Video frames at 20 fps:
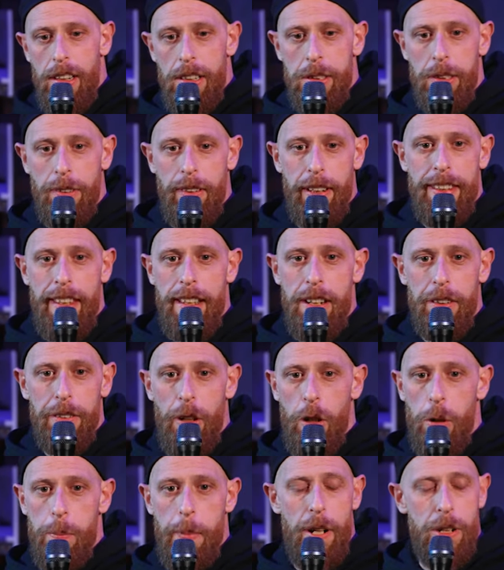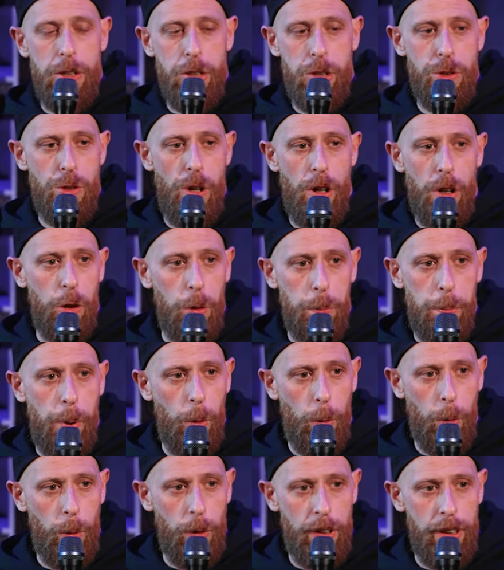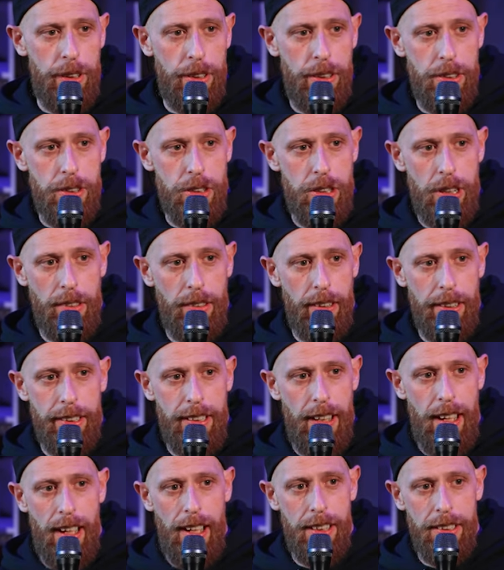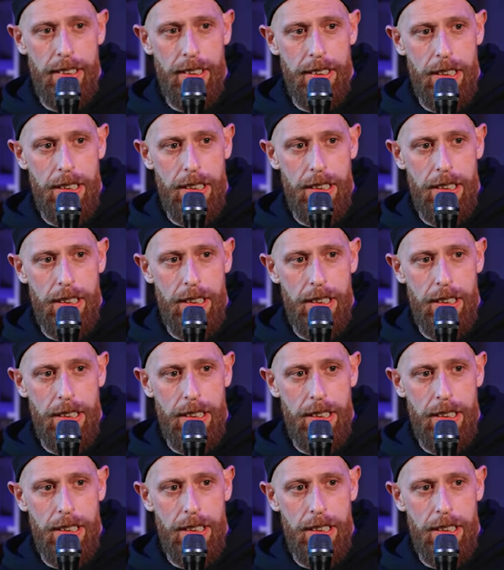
So like they don't know about struggle porn and shit like that,